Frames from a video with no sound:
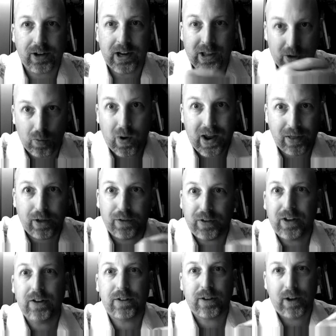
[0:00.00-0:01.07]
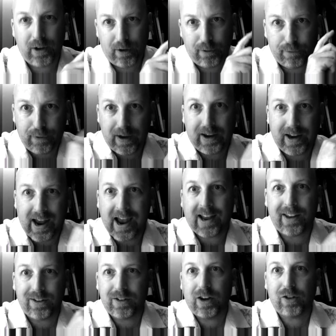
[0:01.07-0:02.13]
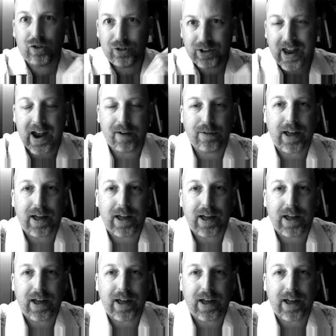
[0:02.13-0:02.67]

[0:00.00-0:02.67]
in the way that these fake accusations have,